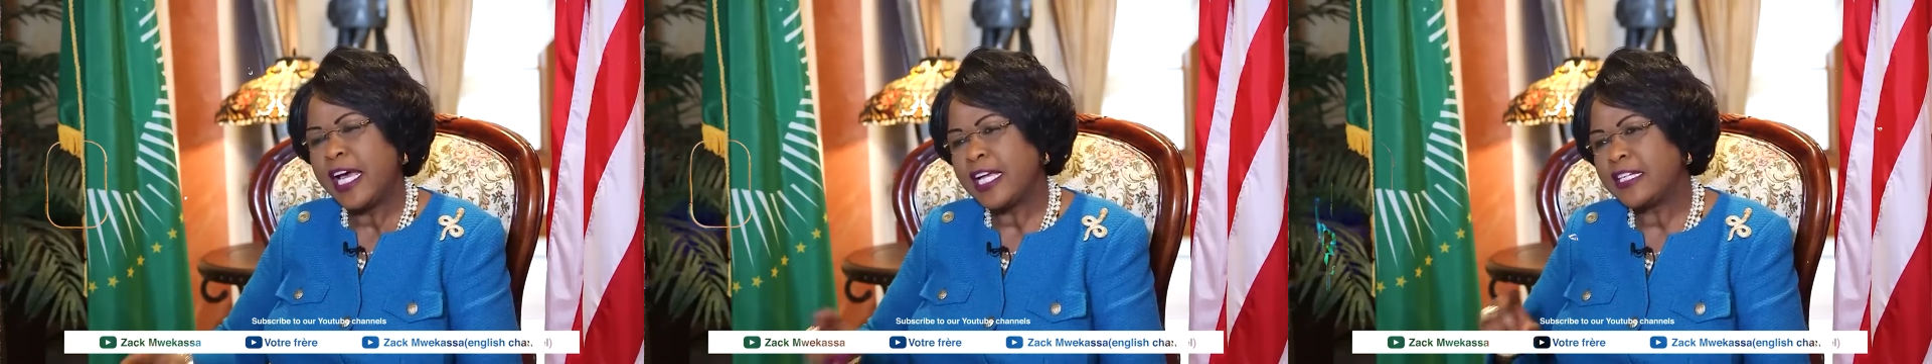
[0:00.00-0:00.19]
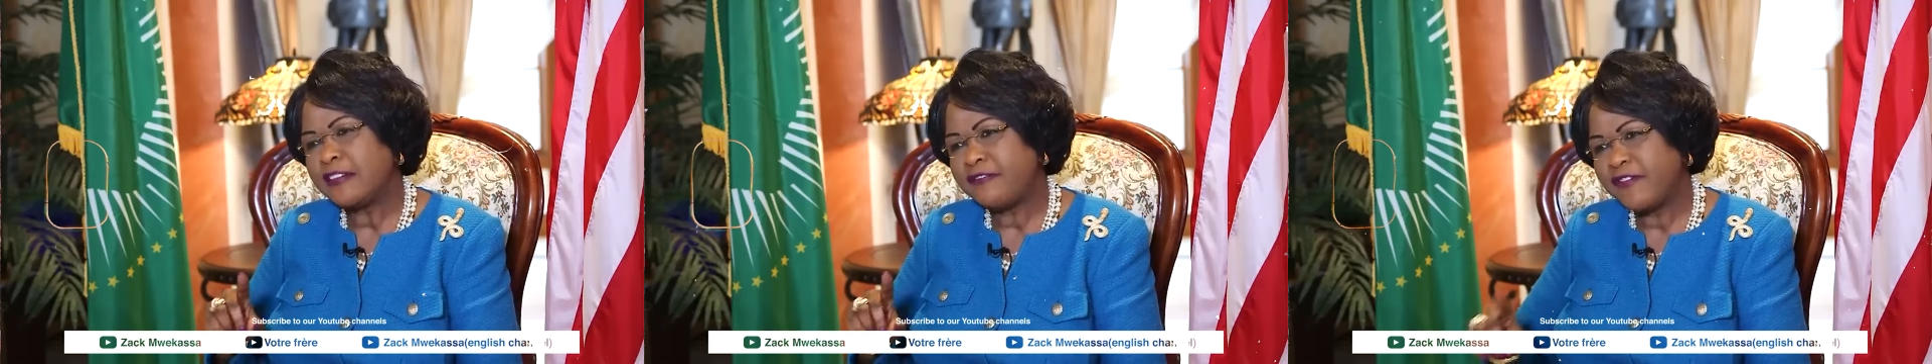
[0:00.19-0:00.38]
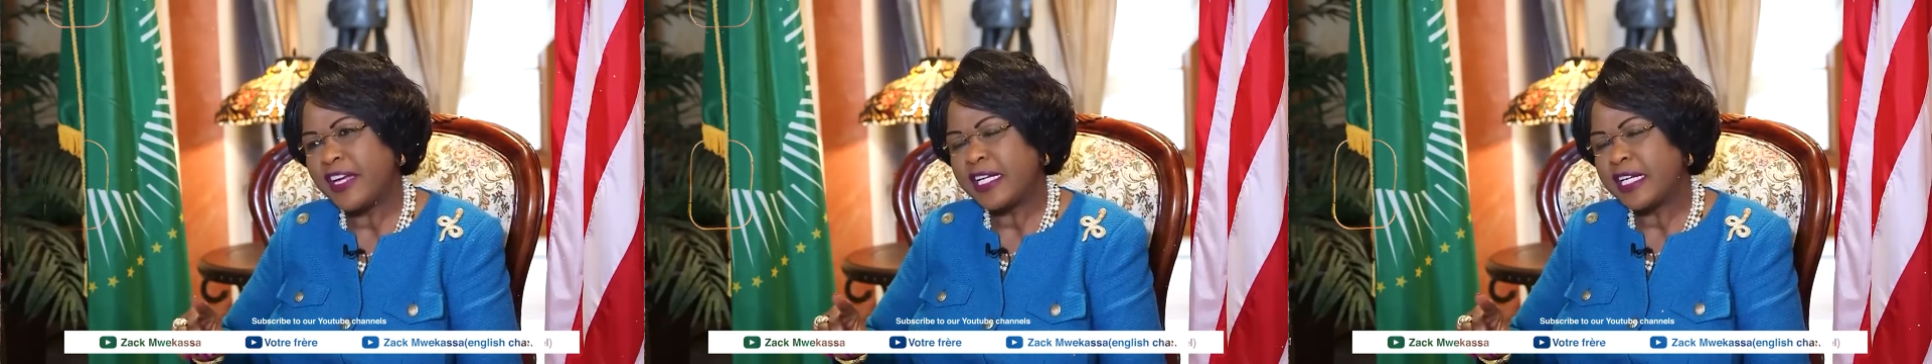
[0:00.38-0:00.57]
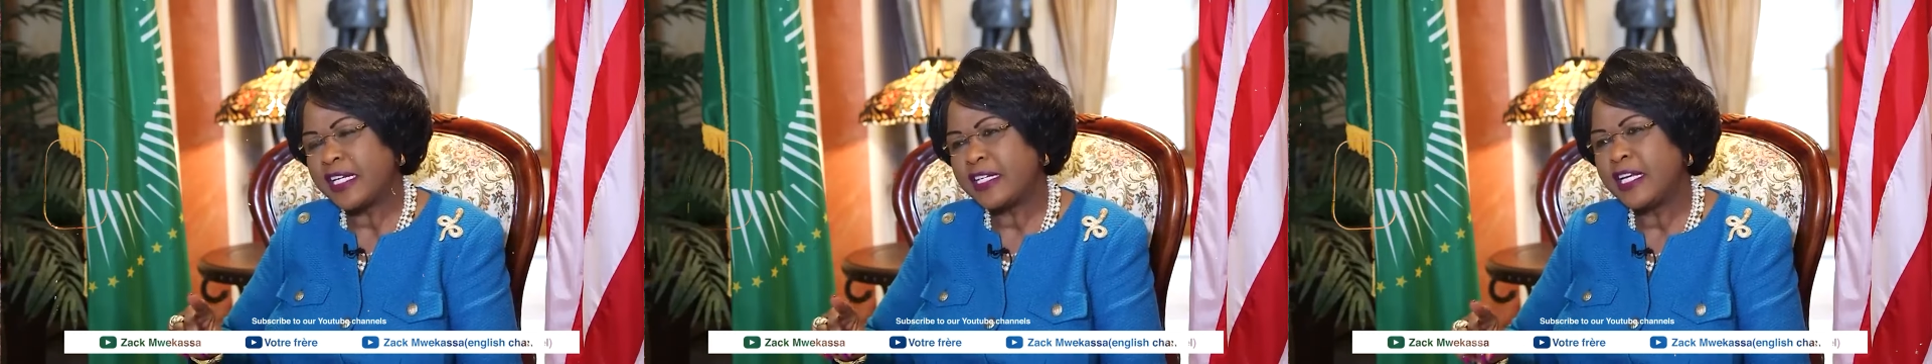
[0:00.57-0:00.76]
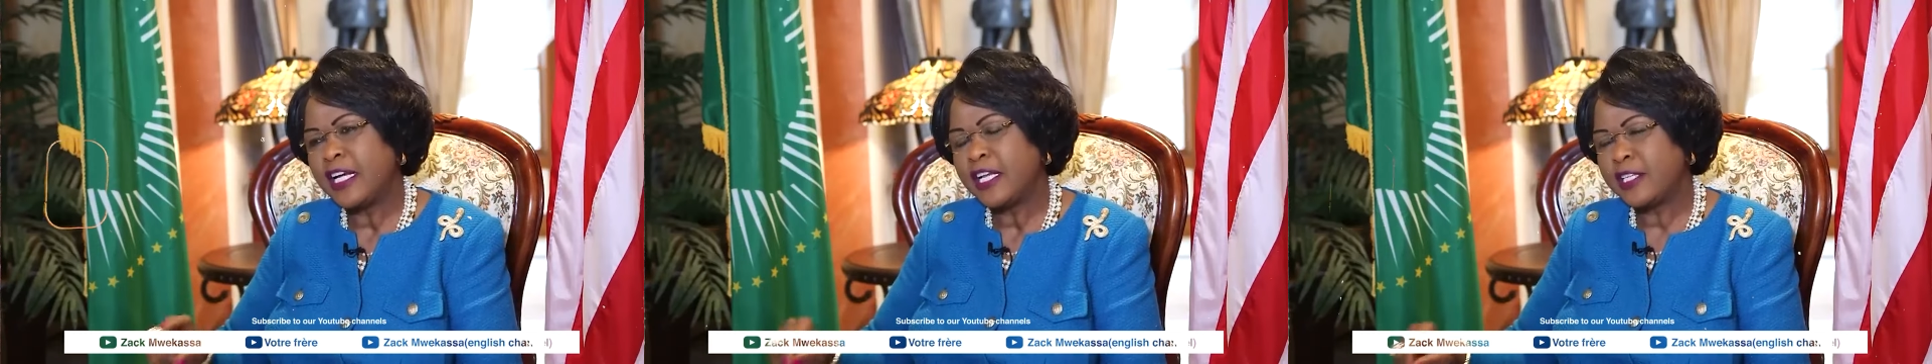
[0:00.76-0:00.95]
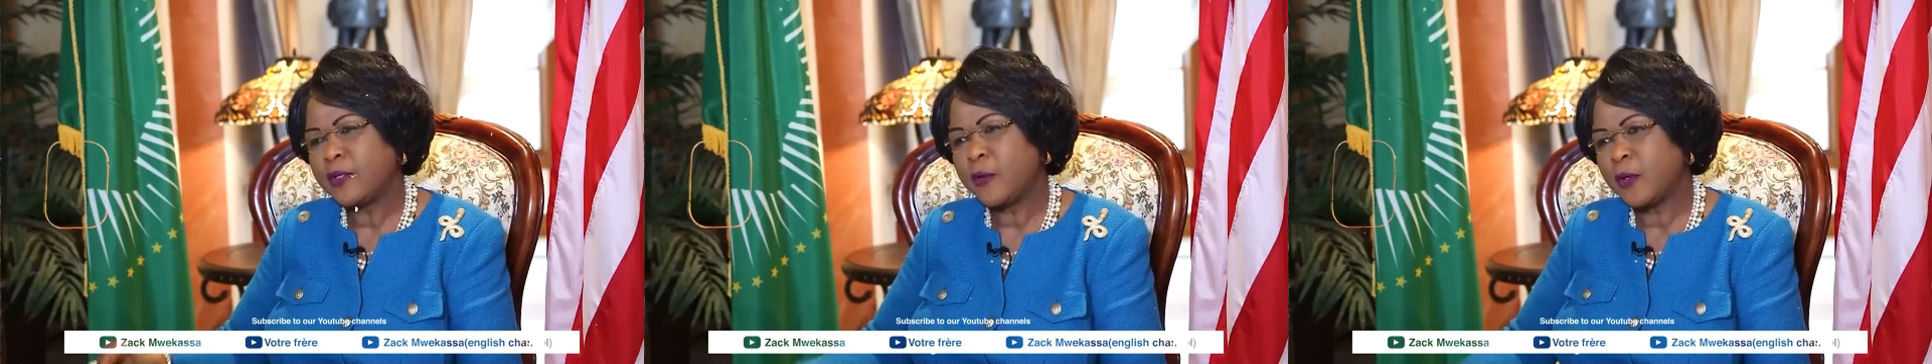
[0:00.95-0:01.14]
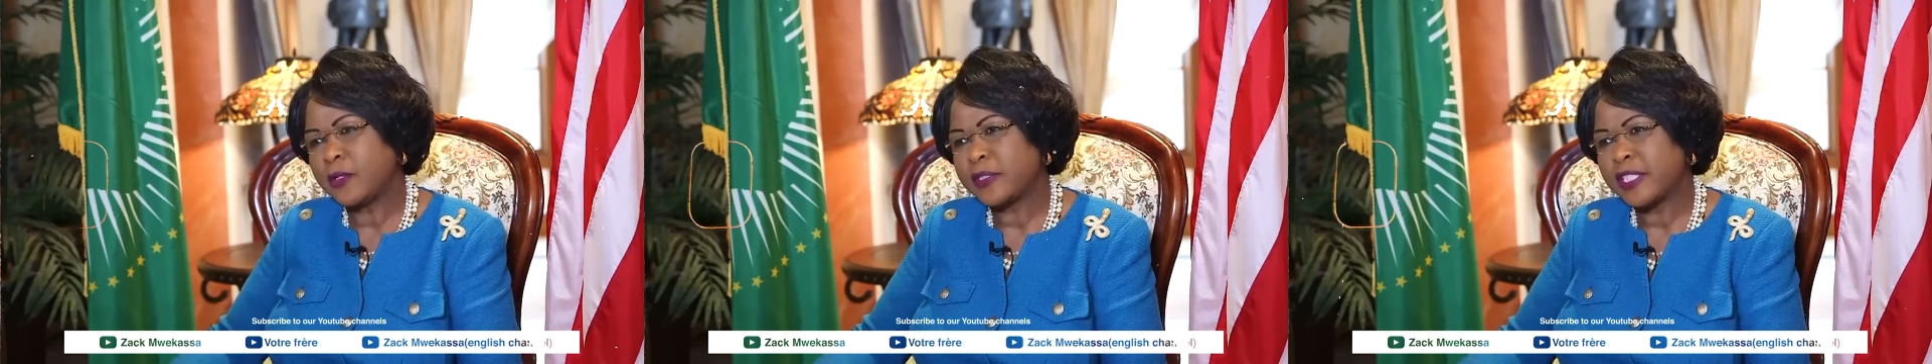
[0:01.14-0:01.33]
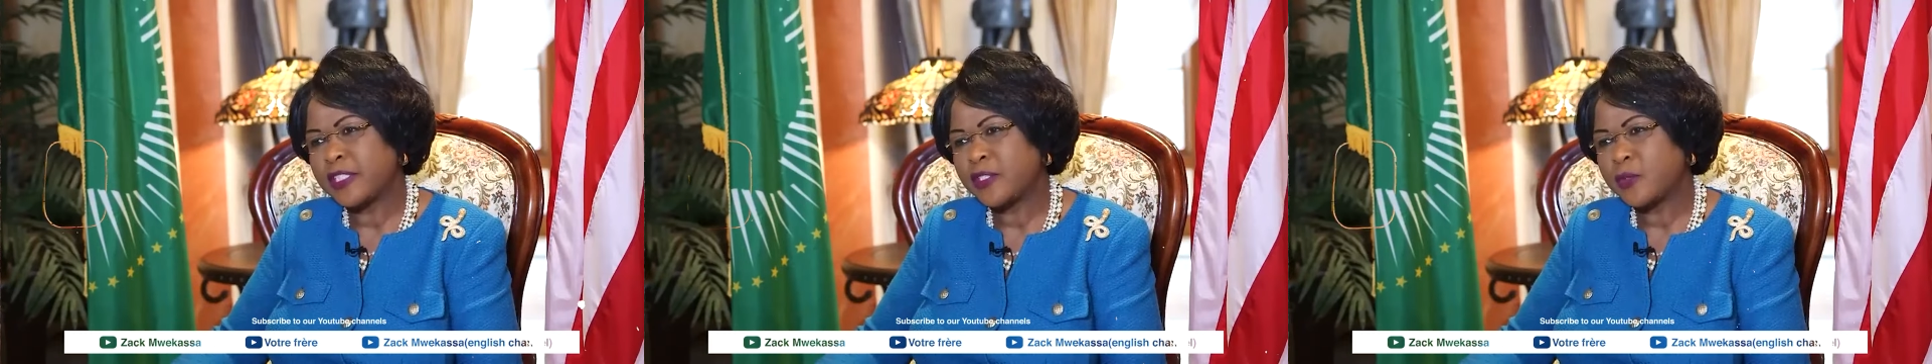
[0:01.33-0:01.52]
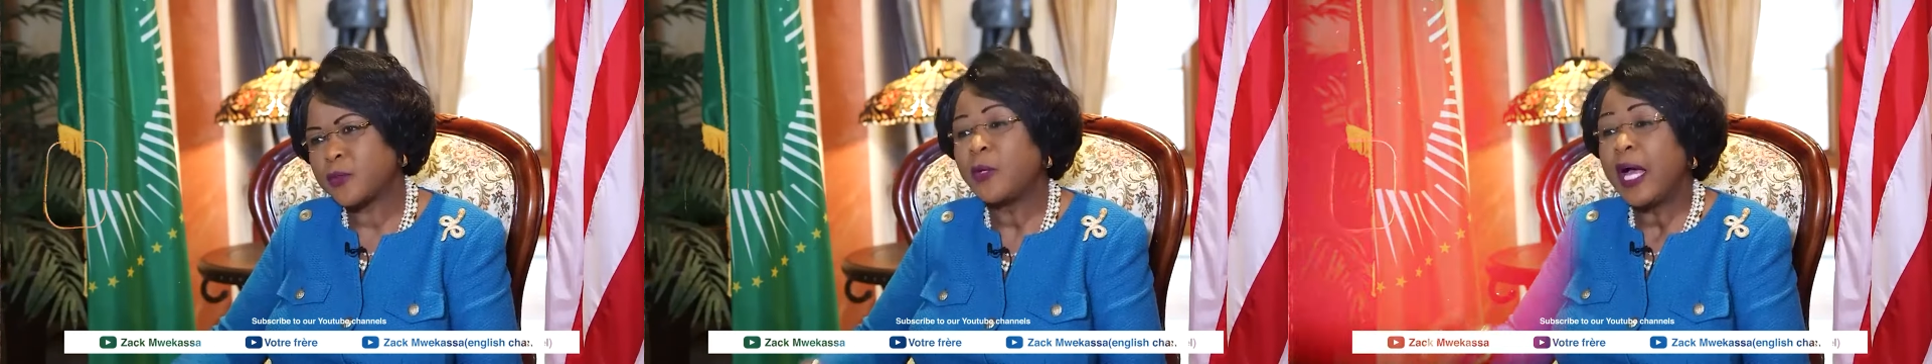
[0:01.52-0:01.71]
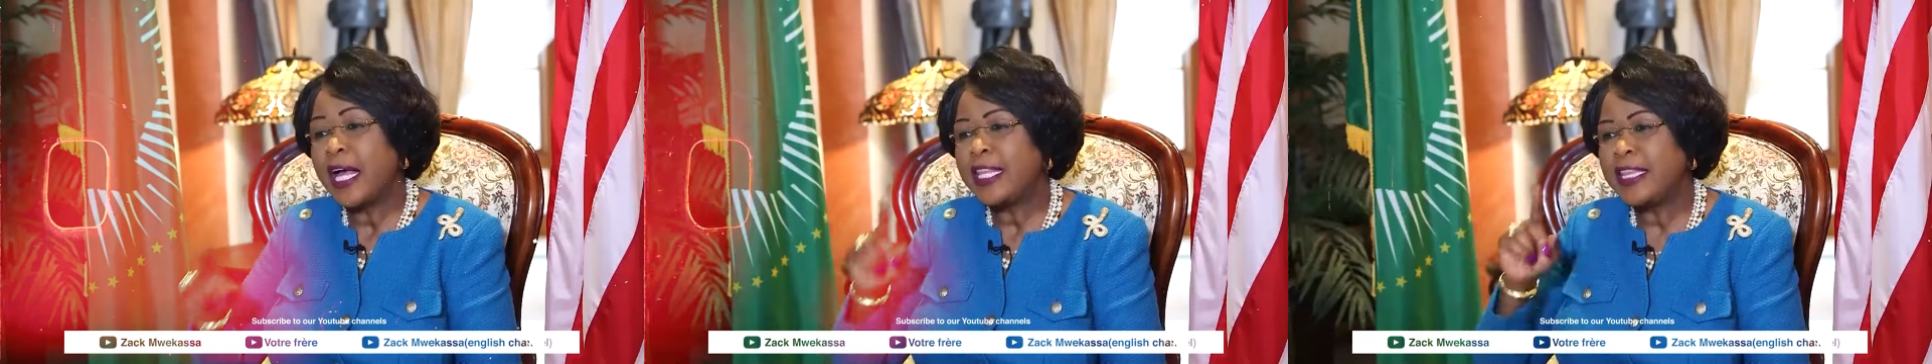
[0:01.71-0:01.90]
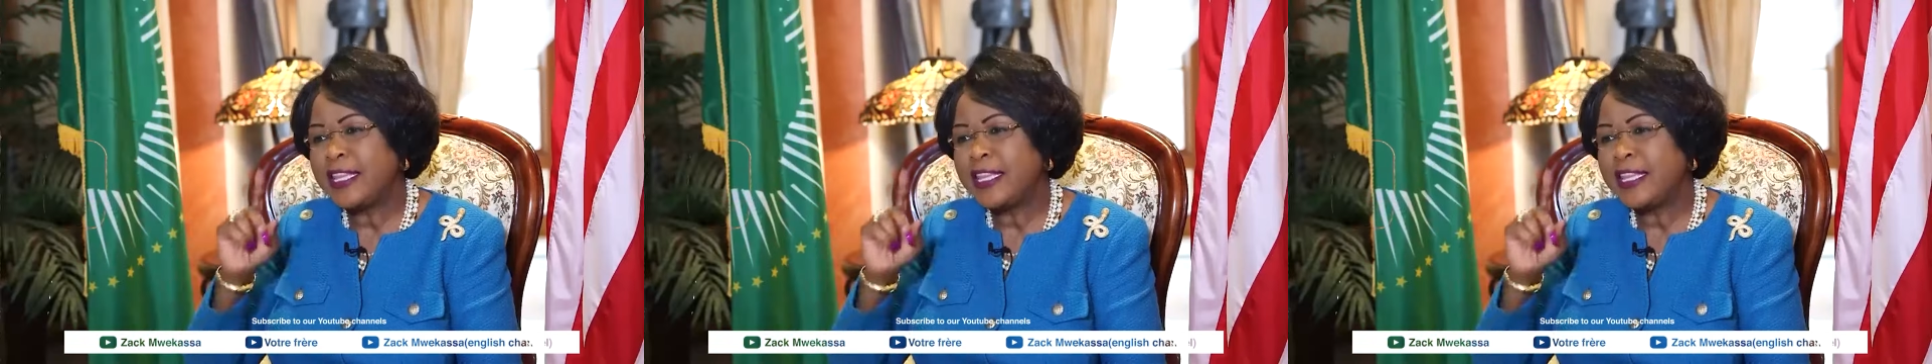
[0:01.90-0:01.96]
and defended the Golden Stool.